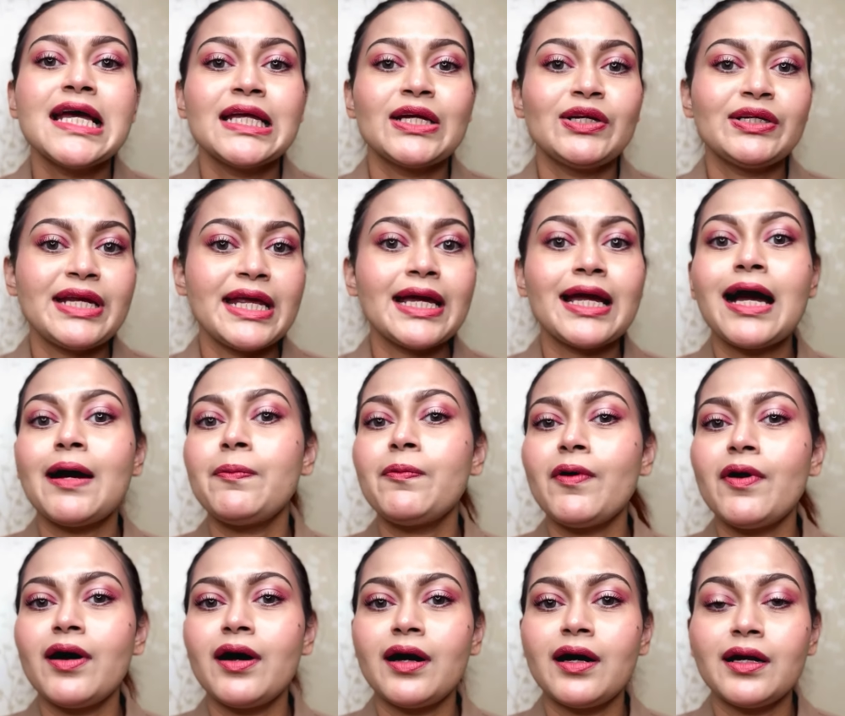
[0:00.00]
It will take
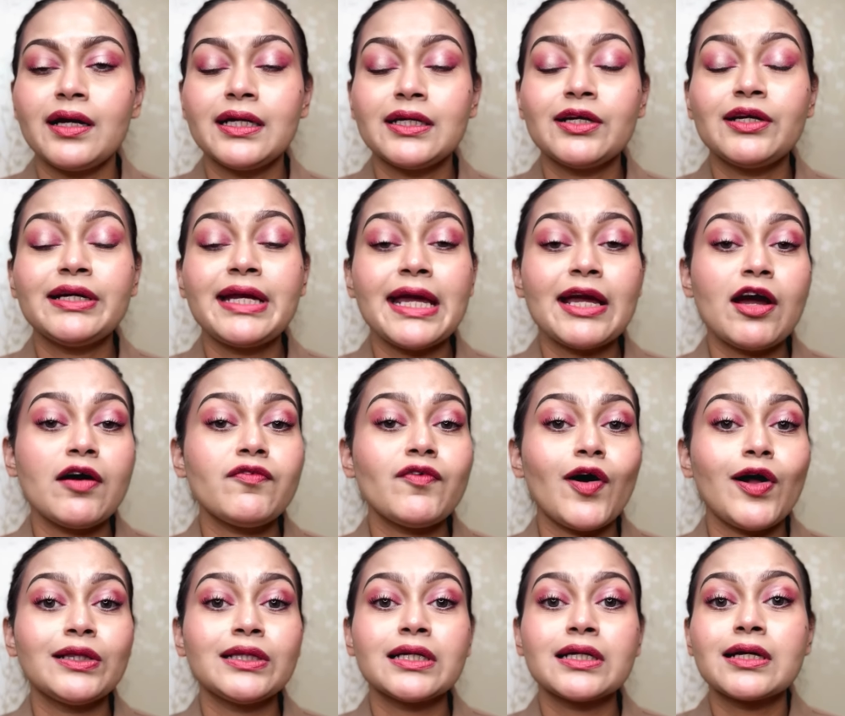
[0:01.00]
up
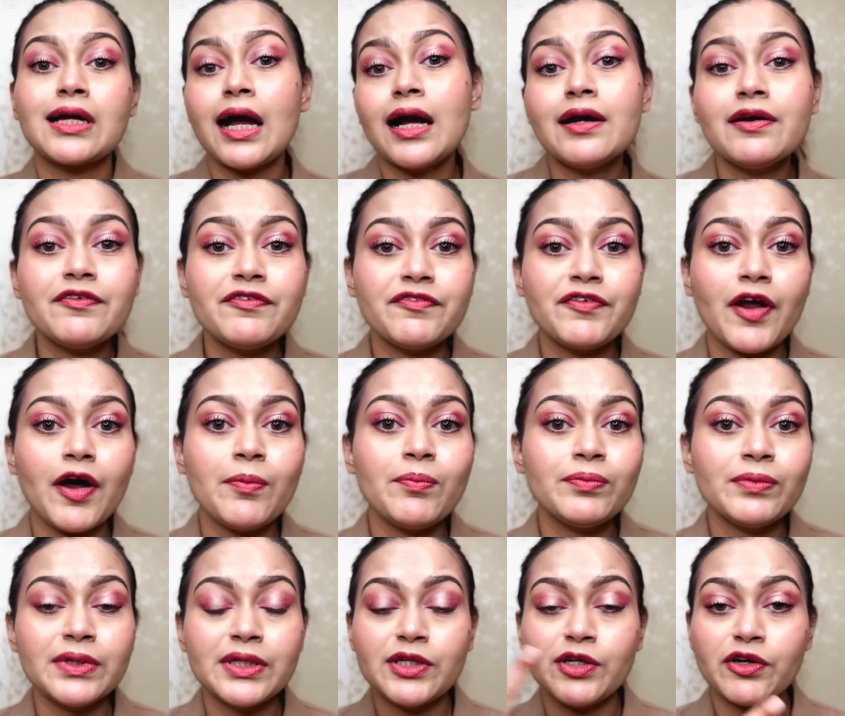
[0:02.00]
all the gunk
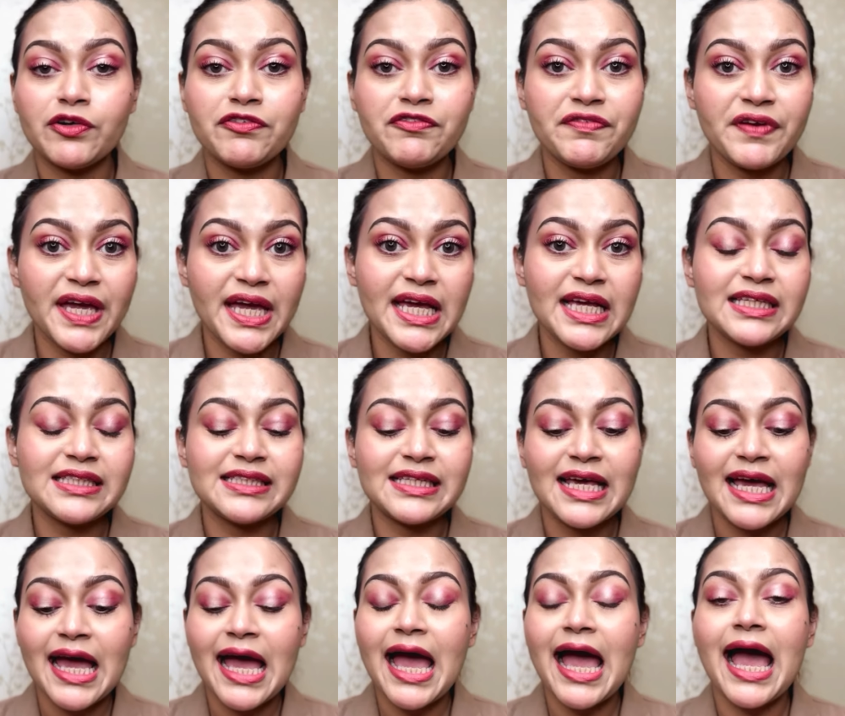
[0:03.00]
from your face,
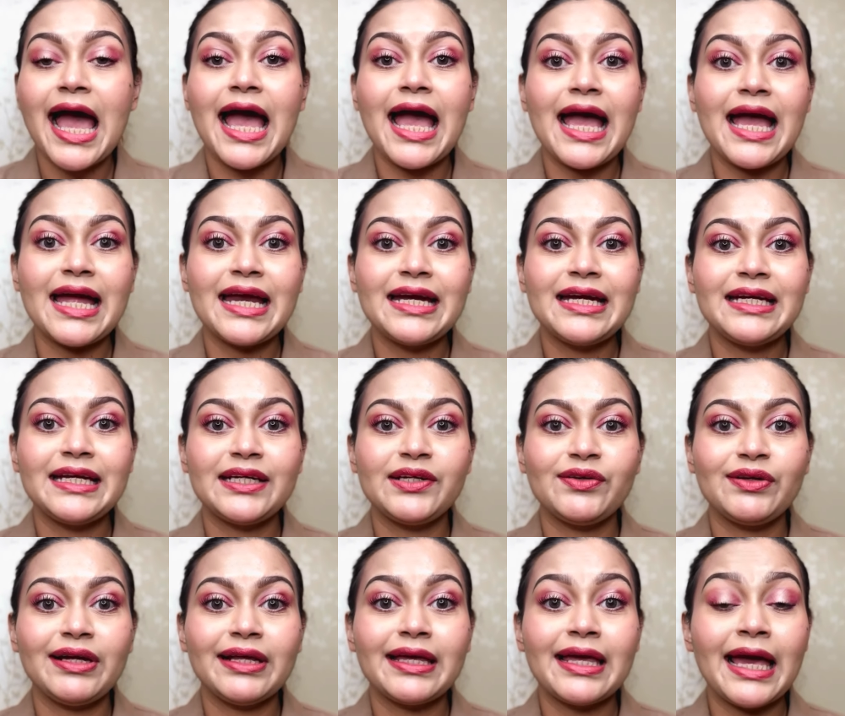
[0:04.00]
and it
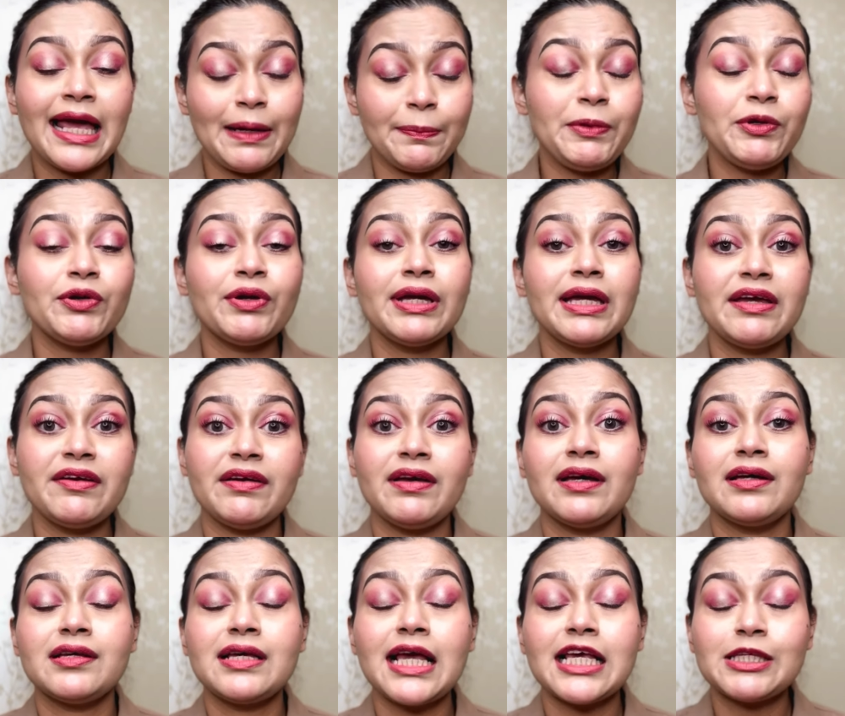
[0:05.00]
will help
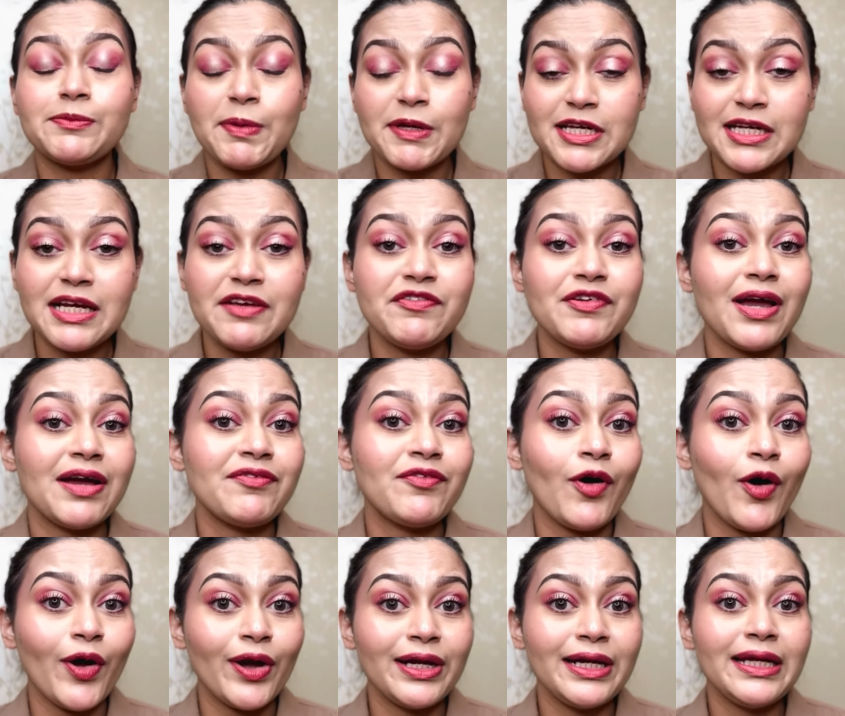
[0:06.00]
you, especially if you have
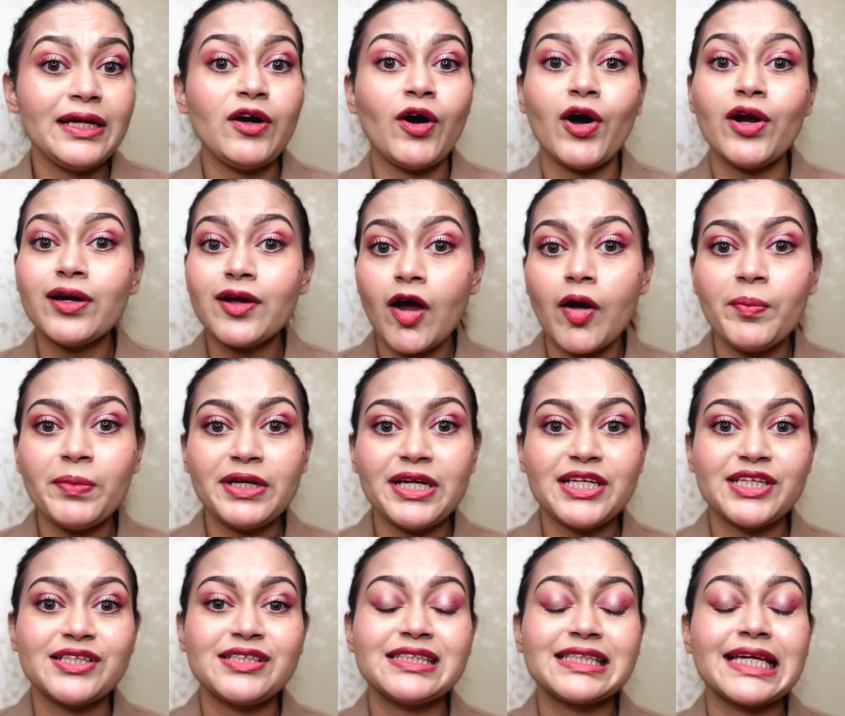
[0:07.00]
oily or
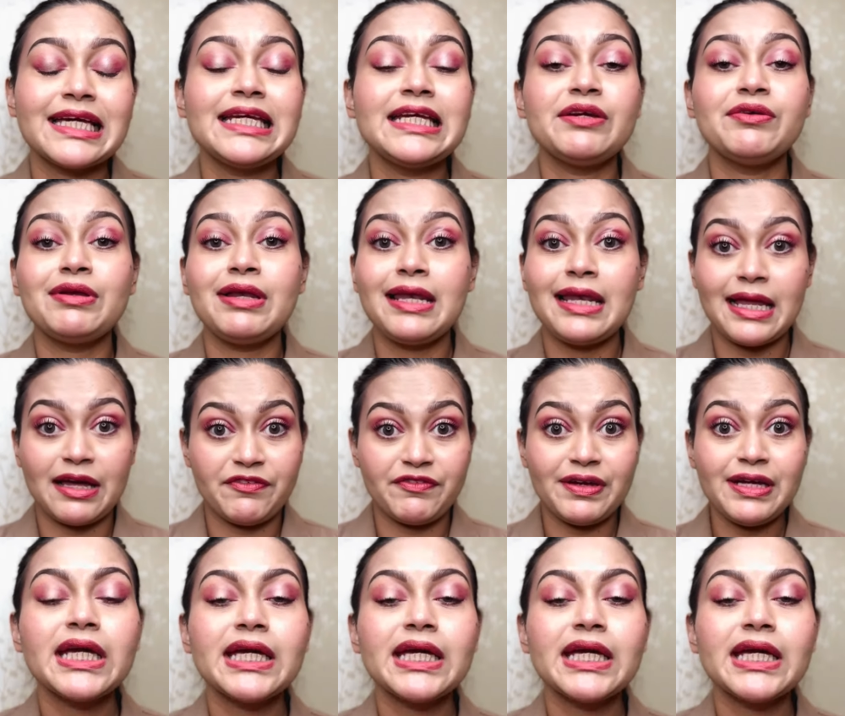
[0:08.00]
combination skin, you will love it.